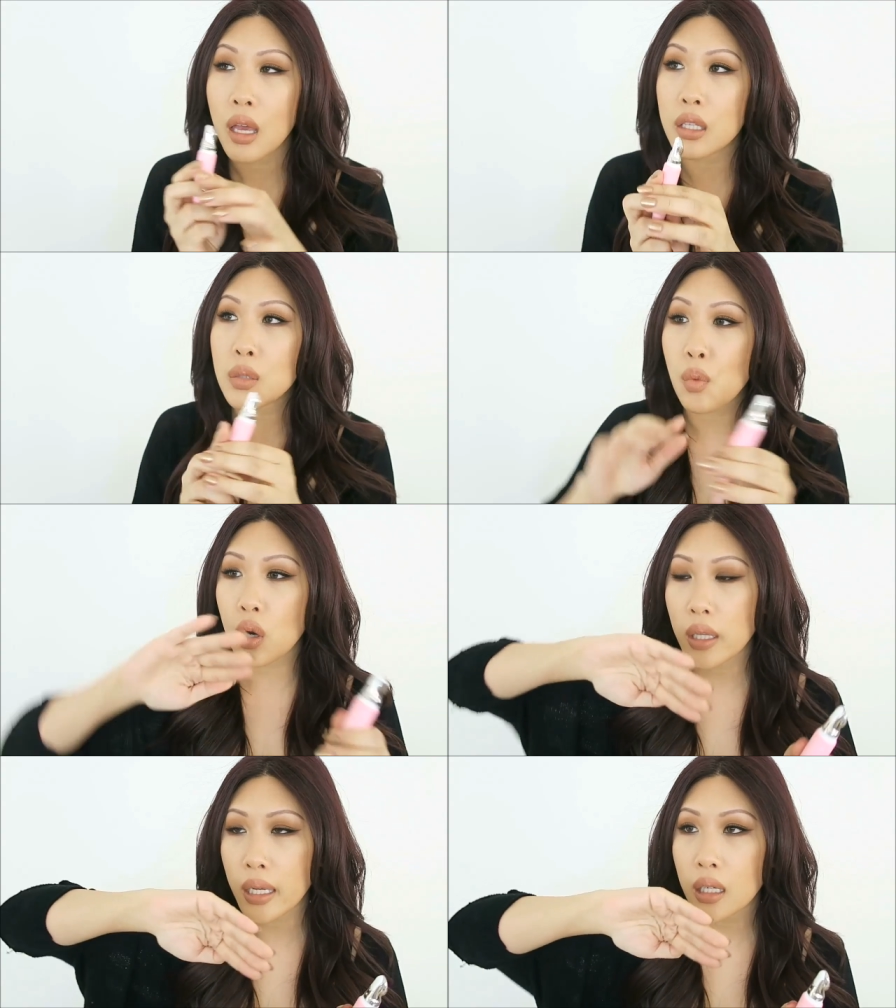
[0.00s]
it's
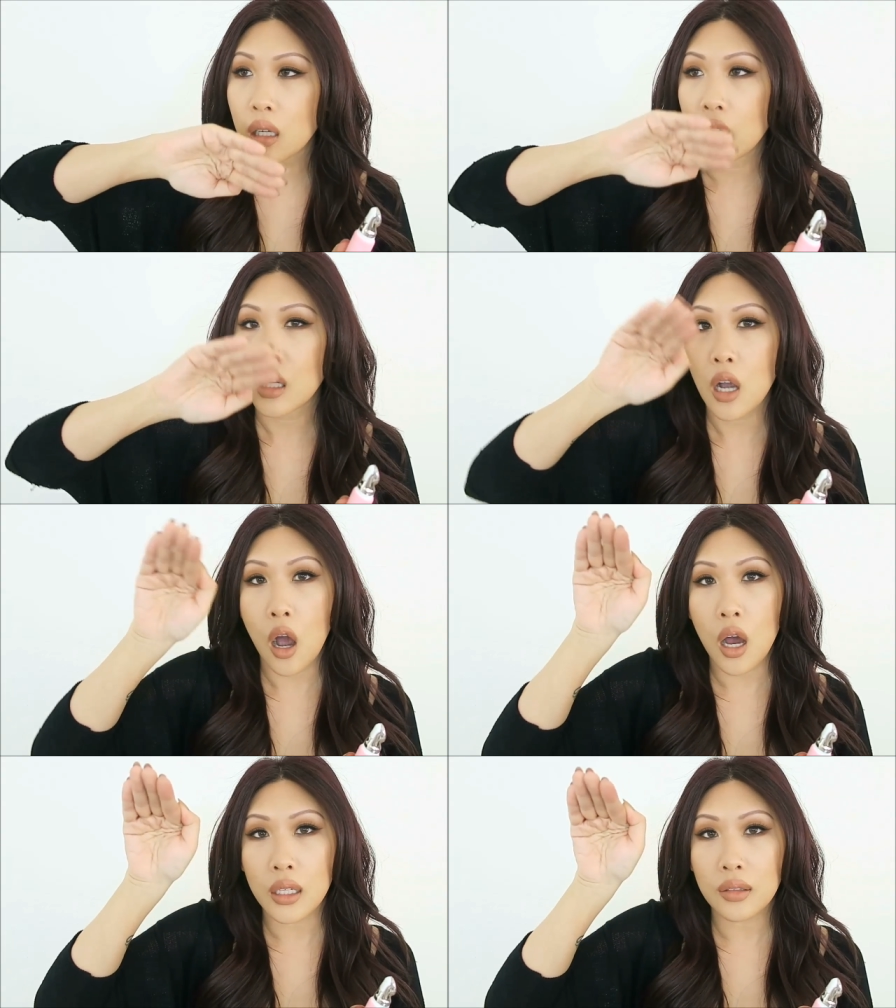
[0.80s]
more like
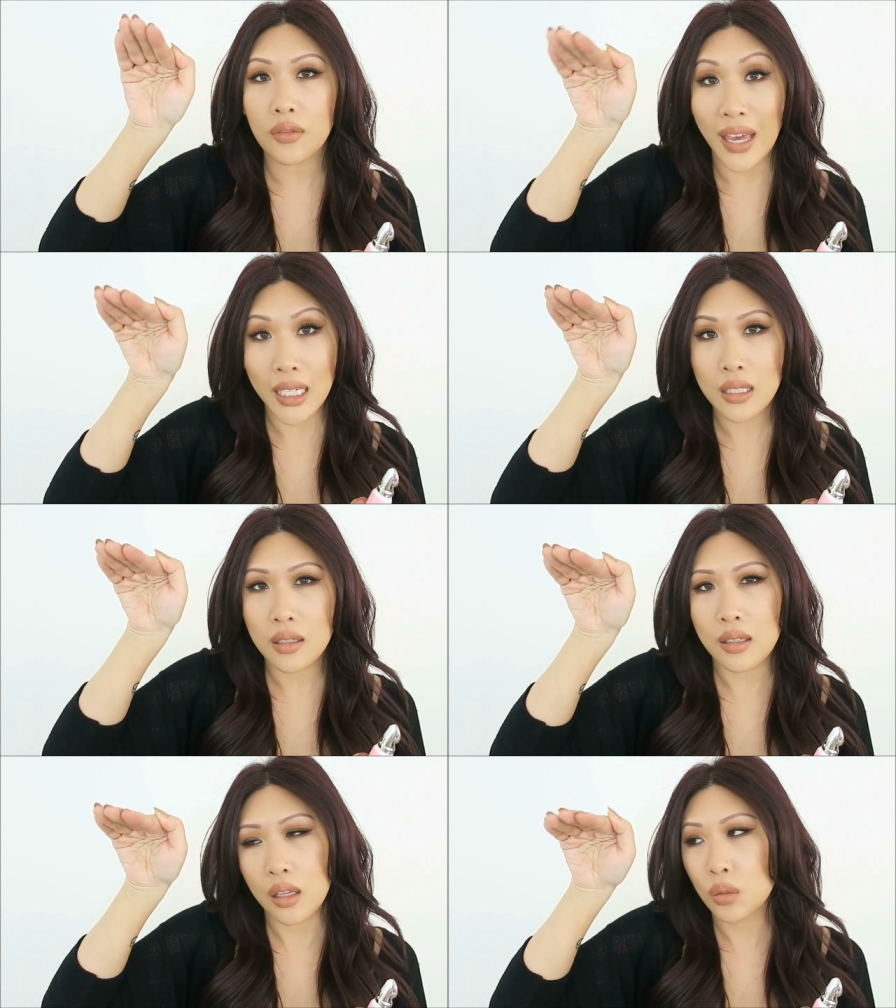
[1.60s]

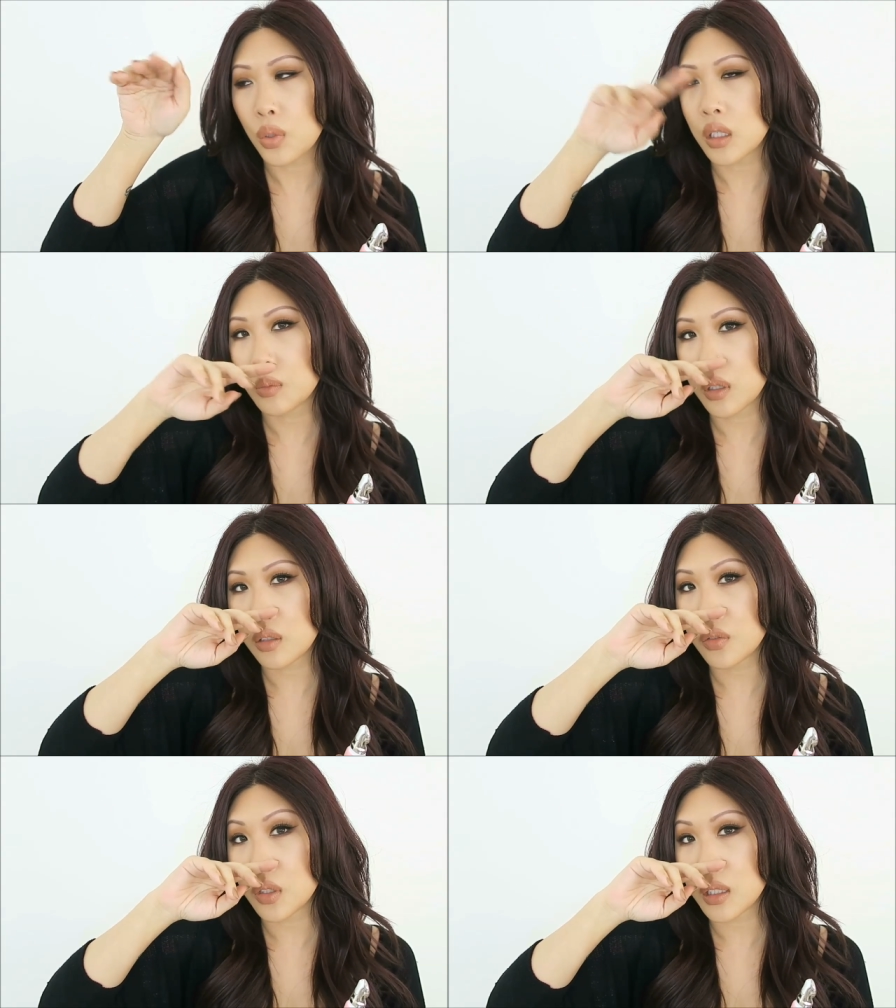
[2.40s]
convex. Is that the word I'm
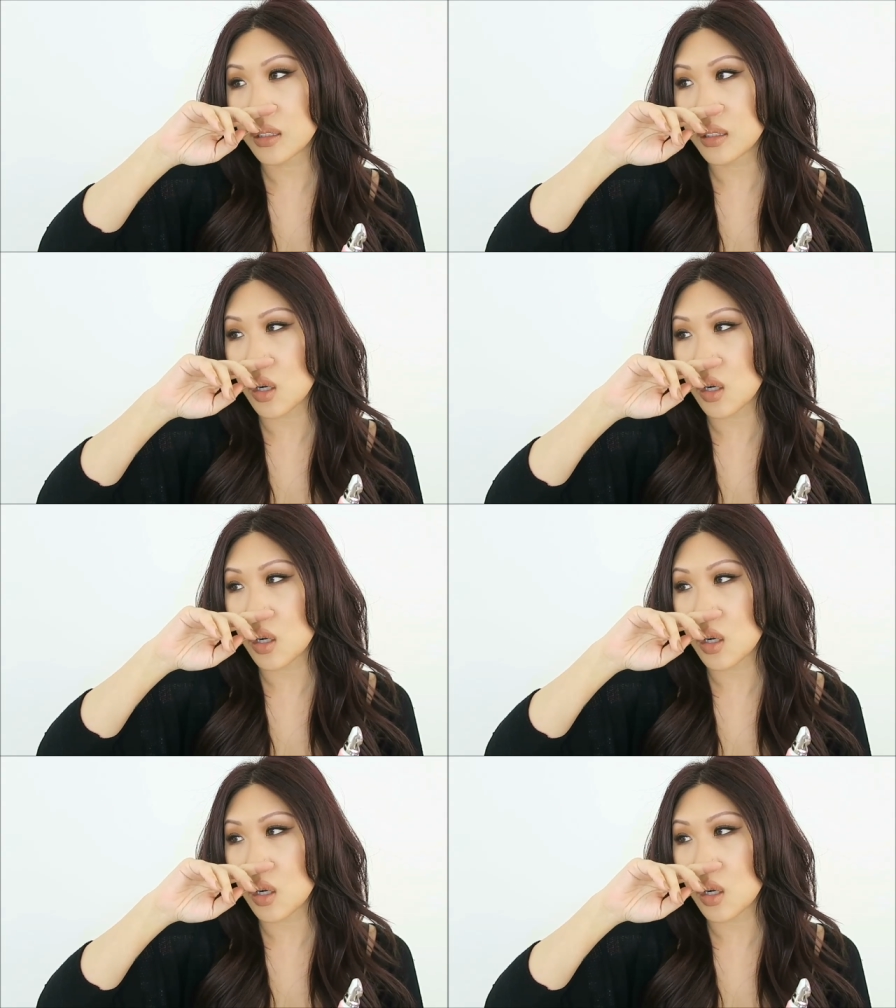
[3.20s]
looking for?